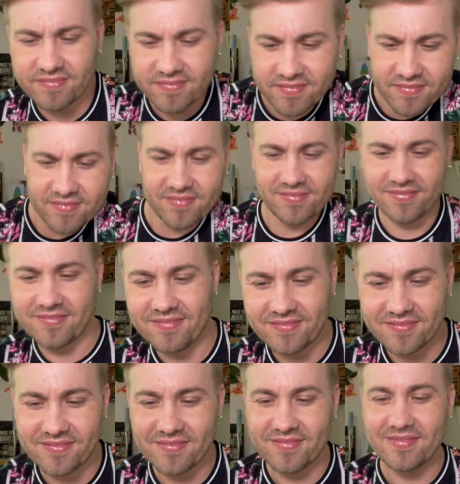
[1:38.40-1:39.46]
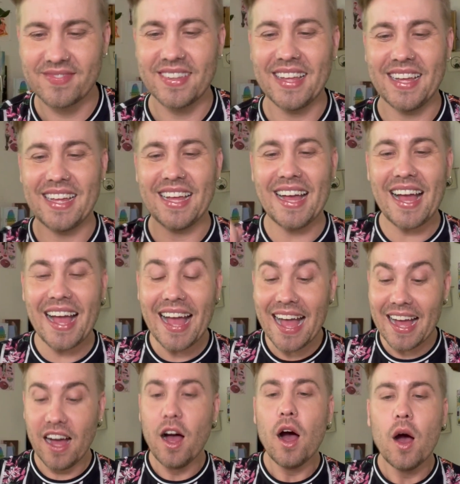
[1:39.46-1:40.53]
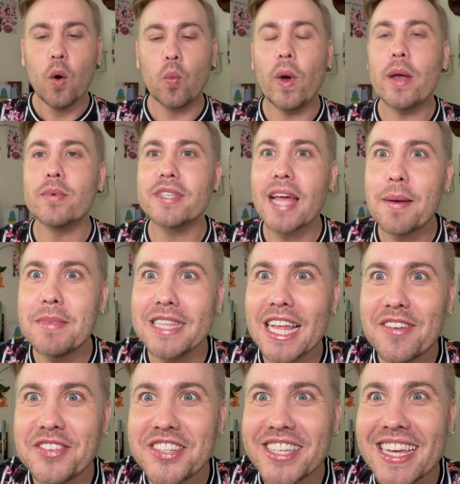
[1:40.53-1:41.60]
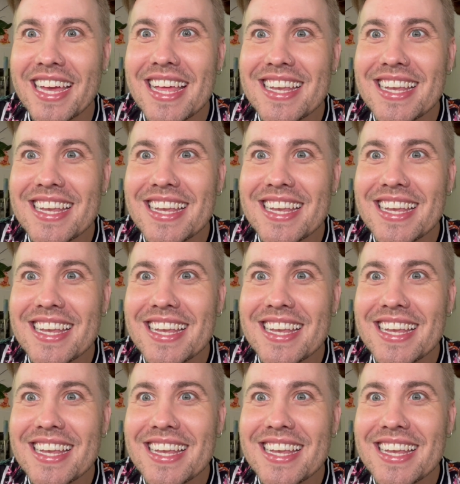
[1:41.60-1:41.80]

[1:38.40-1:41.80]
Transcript: I'm going to get us out of here. Ah! Wait, was that Maleficent?